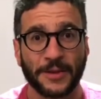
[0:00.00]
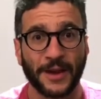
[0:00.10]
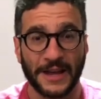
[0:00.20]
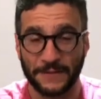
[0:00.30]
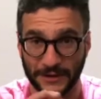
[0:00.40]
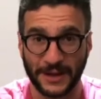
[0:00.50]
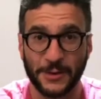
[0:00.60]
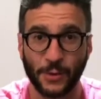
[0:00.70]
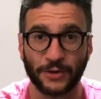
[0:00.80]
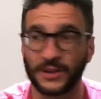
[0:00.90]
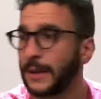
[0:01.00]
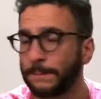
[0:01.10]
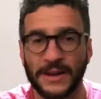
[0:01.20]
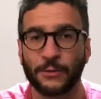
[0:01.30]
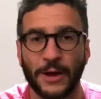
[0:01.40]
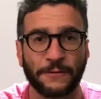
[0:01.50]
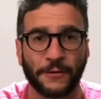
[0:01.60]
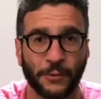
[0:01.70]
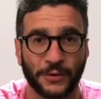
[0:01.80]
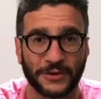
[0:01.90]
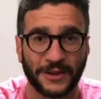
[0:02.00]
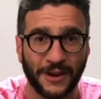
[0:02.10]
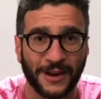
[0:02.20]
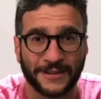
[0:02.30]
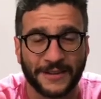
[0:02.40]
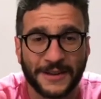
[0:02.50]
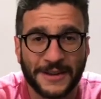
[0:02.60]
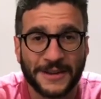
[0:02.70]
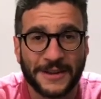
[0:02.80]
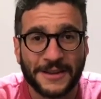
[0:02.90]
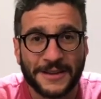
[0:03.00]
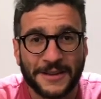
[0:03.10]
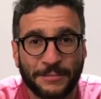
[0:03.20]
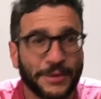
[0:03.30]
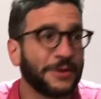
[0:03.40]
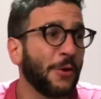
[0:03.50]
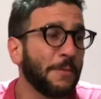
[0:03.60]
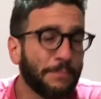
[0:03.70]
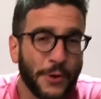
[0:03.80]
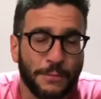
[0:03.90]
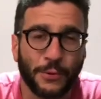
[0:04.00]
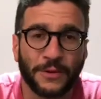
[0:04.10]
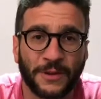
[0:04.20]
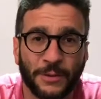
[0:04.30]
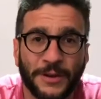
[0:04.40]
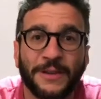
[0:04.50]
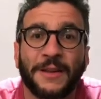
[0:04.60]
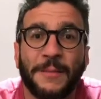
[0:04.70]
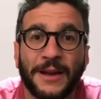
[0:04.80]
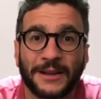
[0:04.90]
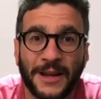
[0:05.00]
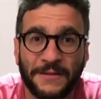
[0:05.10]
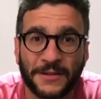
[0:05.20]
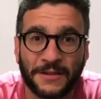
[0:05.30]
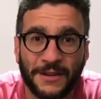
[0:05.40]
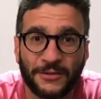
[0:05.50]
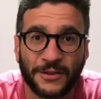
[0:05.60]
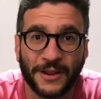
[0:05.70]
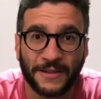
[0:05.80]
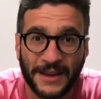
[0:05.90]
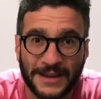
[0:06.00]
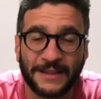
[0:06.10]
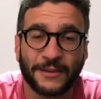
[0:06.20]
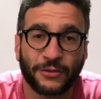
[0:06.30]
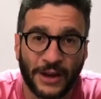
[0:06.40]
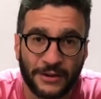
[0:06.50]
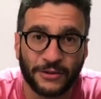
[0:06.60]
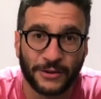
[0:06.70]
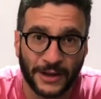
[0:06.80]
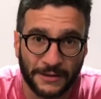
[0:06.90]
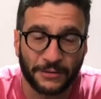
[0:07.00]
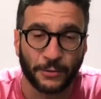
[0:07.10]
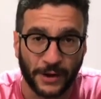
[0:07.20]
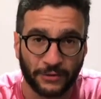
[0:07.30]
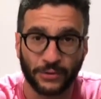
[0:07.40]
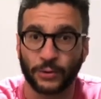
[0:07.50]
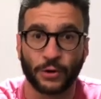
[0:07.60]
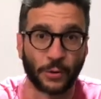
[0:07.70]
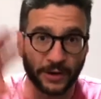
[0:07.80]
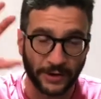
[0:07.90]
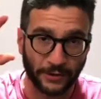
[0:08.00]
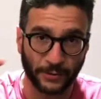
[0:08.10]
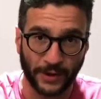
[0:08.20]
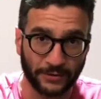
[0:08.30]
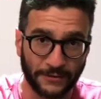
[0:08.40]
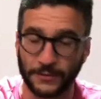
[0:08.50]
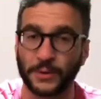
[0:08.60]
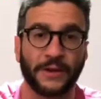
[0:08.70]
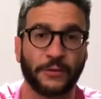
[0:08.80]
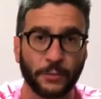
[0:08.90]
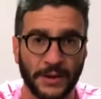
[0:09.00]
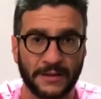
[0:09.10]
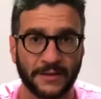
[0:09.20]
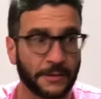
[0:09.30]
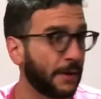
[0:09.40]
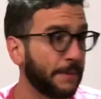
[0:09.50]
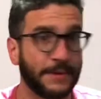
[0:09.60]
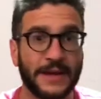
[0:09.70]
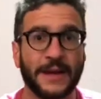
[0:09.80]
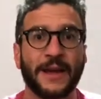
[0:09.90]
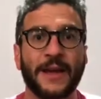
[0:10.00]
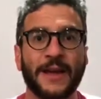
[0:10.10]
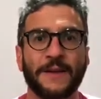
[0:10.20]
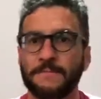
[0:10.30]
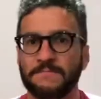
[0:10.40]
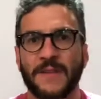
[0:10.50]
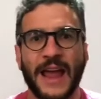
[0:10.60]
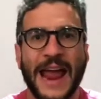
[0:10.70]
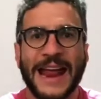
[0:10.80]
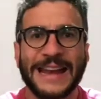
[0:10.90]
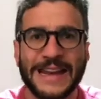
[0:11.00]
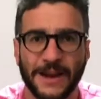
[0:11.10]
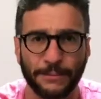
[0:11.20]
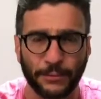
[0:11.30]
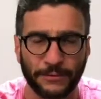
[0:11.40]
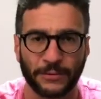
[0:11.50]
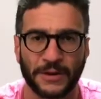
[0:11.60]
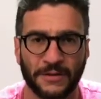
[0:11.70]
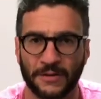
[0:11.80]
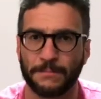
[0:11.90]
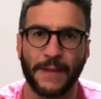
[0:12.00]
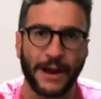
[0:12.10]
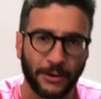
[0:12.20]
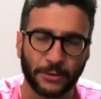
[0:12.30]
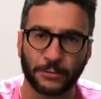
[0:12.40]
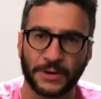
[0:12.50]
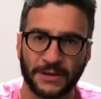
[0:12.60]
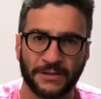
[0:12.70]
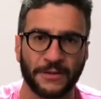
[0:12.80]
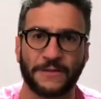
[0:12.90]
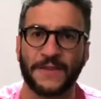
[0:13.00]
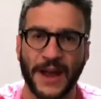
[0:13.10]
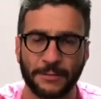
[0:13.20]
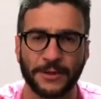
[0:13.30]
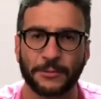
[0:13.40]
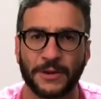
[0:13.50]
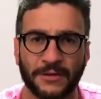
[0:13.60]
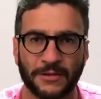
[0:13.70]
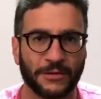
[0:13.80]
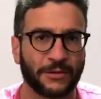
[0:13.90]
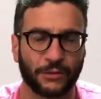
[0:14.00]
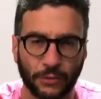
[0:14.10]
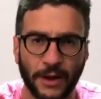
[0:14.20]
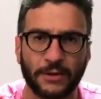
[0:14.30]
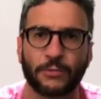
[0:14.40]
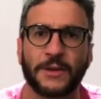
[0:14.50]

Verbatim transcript: Uh, if you like watching it, be grateful for what you got. But don't poop on someone because they make a life decision that they need to change their life's direction or go in another direction for whatever the reason. There might be any number of reasons. Marital reasons, family reasons, stress